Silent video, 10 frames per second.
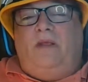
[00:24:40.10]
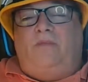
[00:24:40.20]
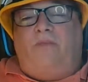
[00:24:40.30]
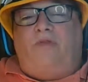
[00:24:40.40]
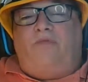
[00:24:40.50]

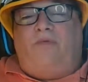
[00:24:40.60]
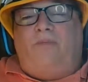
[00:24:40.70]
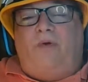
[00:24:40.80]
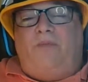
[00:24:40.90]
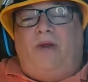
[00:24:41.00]
Both of them
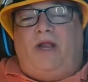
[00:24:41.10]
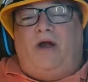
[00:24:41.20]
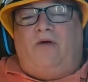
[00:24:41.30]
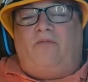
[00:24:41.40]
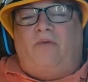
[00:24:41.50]
would break
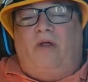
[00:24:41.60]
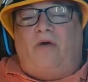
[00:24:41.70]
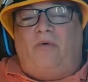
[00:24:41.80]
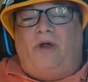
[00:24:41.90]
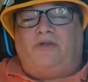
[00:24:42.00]
off
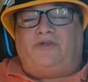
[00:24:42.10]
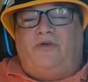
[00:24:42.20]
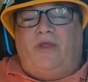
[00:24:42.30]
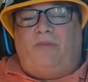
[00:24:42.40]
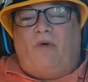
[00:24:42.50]
long runs, so
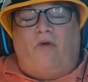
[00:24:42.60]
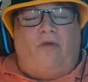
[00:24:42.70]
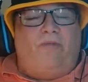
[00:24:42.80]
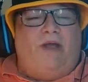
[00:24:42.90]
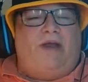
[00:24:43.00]
they more
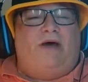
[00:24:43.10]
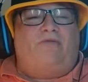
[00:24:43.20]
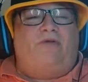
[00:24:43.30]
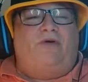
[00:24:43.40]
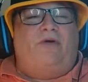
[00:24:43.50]
than made
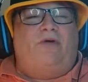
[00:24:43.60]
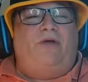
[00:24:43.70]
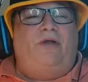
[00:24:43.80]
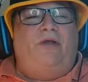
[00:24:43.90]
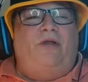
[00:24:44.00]
up for
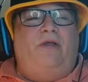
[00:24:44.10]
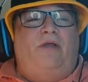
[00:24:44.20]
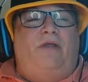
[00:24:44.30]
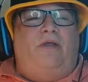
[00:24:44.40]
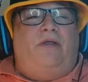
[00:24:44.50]

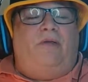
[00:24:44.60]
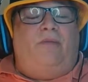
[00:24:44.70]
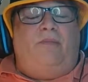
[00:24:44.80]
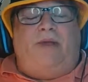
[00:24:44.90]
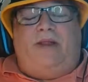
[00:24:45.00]

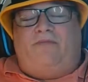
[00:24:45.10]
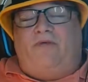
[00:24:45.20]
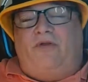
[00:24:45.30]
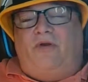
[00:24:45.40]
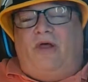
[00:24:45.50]

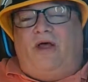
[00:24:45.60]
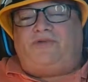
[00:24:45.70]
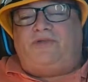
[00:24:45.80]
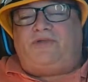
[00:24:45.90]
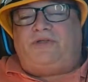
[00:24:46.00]
their
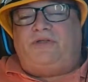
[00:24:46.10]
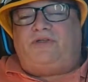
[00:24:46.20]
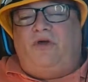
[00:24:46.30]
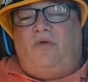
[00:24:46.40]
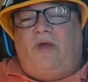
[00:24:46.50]
losses. And
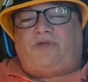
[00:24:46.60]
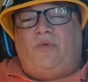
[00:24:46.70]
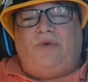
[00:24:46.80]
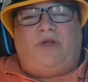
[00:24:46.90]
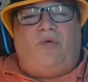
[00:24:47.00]
so that's
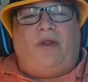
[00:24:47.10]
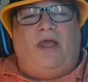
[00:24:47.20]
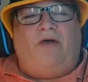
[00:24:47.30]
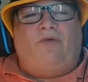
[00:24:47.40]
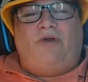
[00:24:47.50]
what we don't
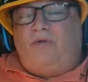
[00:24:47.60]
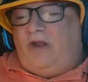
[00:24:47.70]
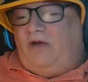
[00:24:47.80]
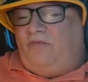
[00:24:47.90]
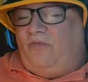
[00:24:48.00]
have. We don't
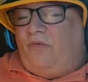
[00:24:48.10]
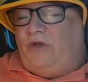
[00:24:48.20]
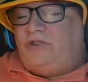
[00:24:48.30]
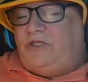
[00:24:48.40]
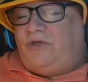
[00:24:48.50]
have
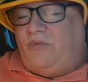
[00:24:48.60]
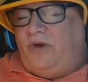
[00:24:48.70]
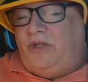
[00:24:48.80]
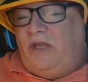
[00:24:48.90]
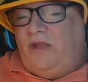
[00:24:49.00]
a decent
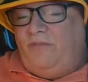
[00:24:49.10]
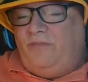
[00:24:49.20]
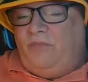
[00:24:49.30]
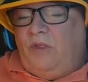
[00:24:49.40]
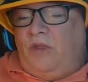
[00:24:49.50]
running game.
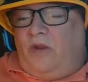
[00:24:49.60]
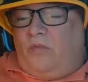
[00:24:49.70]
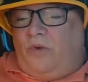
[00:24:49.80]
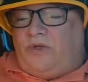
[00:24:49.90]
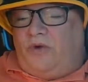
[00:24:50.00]

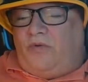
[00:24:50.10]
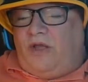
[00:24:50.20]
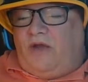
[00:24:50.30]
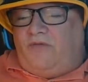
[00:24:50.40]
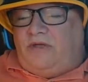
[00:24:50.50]
We don't
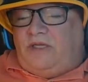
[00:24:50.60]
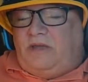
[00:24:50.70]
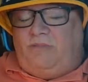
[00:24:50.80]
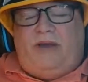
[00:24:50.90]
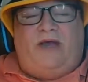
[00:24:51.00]
have a
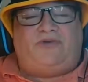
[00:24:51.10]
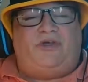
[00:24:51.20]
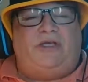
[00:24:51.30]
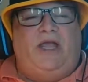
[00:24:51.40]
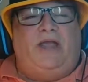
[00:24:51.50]
deep
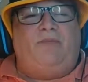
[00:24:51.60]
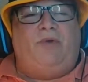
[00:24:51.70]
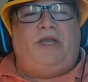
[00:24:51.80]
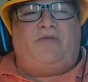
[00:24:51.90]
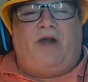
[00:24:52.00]
passing game.
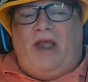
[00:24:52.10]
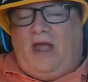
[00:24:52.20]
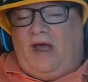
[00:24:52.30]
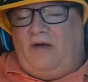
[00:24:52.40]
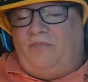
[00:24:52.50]
We never
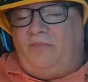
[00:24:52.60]
have.